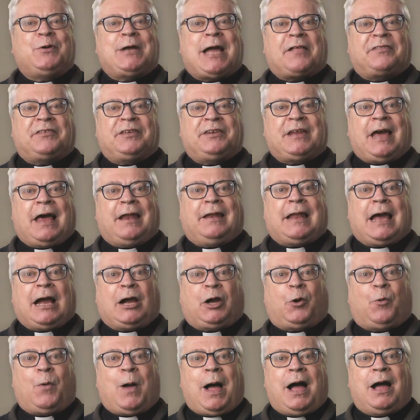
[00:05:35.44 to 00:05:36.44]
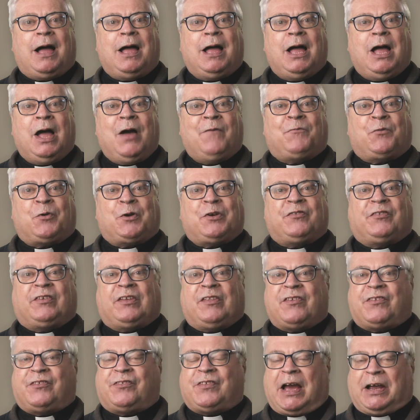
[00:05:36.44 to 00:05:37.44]
Cardinal Lacroix for his
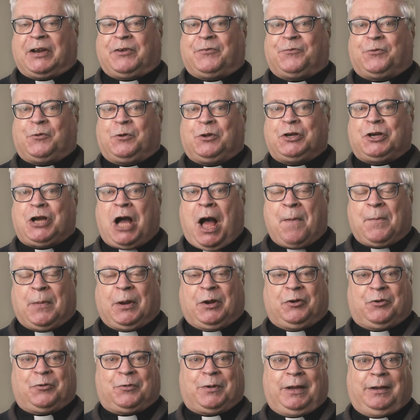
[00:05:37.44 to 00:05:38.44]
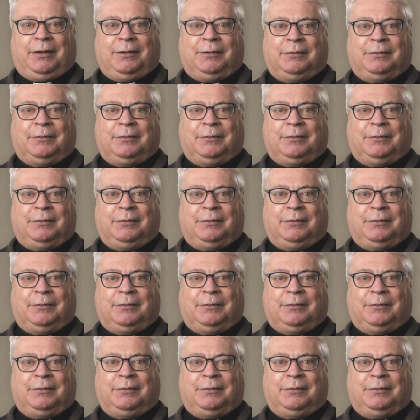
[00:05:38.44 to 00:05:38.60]
insightful commentary.